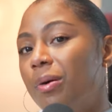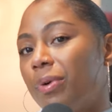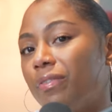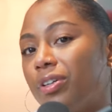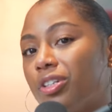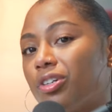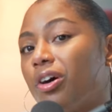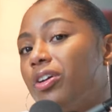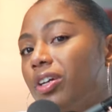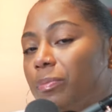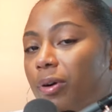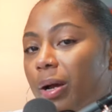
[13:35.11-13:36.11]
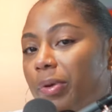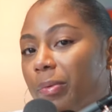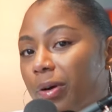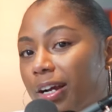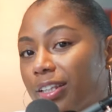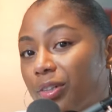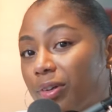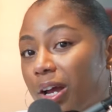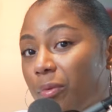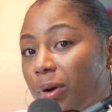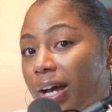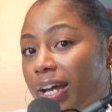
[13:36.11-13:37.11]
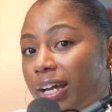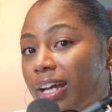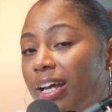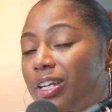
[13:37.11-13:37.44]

but if you control your primary market the right way,